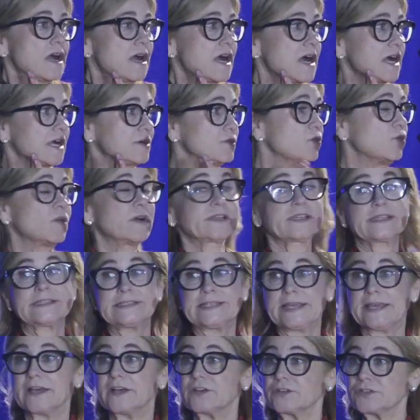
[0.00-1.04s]
I want to
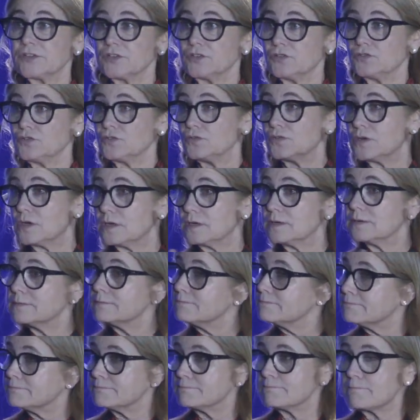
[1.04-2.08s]
tell you
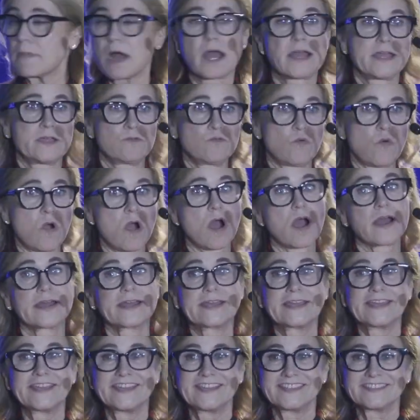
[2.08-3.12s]
my
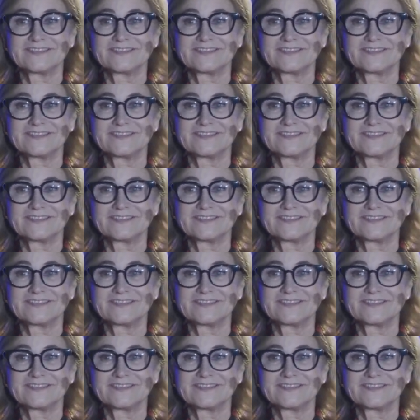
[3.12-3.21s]
why.